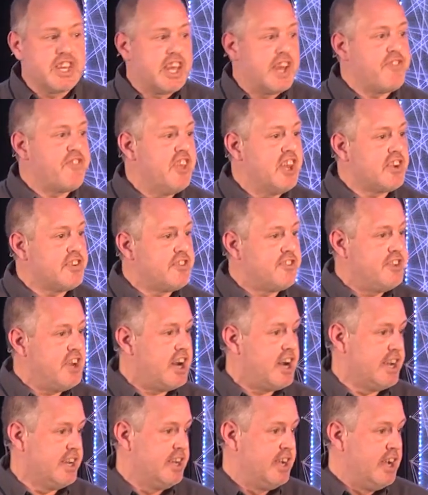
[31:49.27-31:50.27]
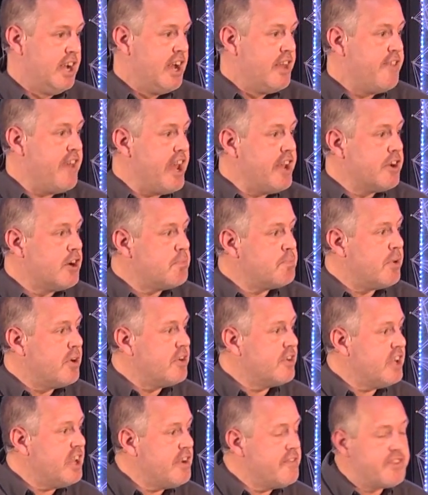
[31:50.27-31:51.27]
get things done. They don't
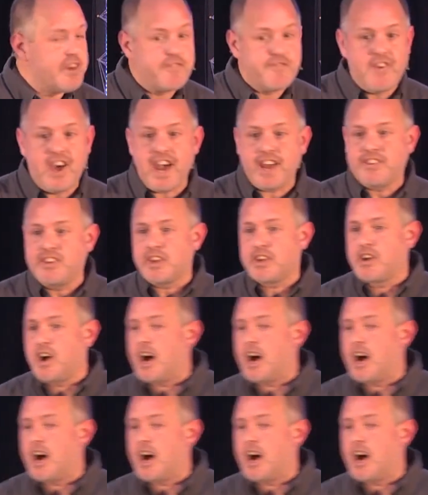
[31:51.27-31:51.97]
believe the fact that